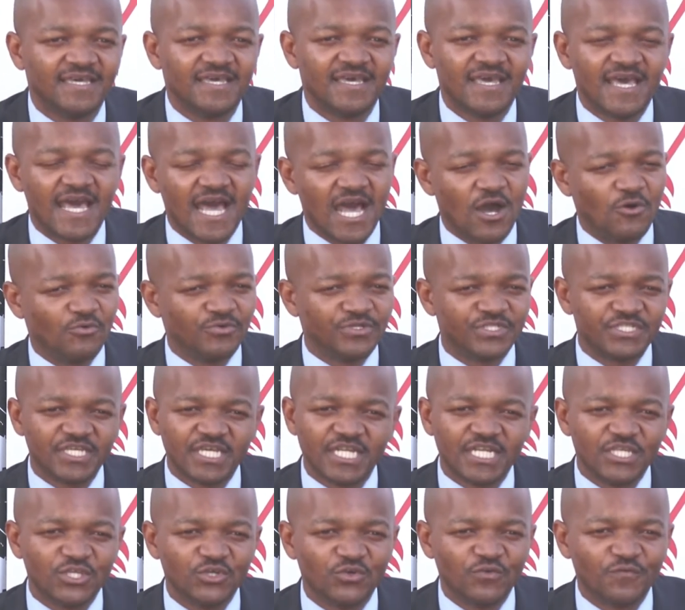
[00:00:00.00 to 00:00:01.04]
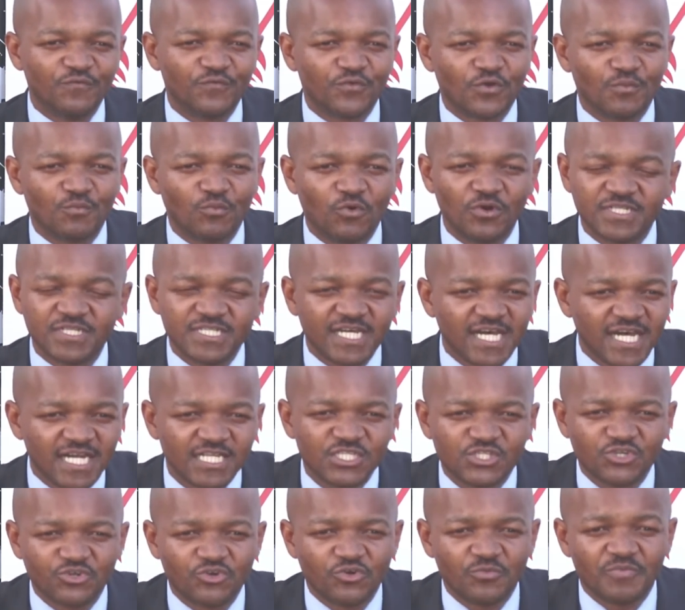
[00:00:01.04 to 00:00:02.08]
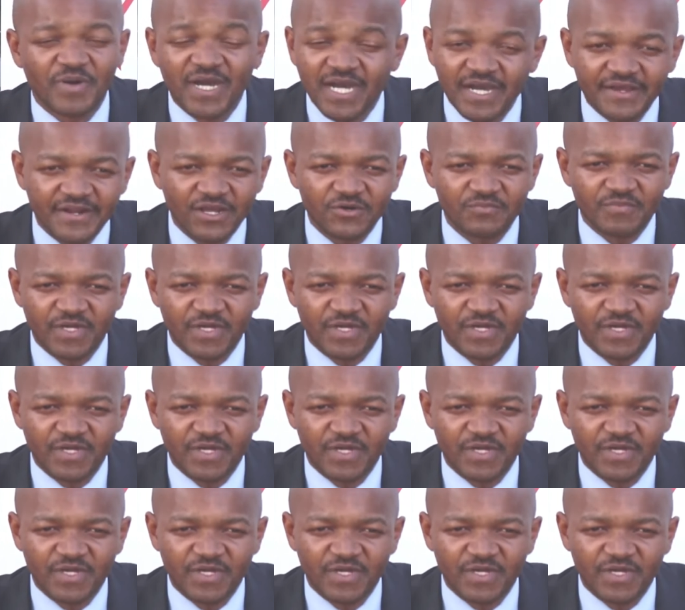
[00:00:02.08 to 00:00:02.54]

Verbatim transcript: I won't tell you from what cultural background,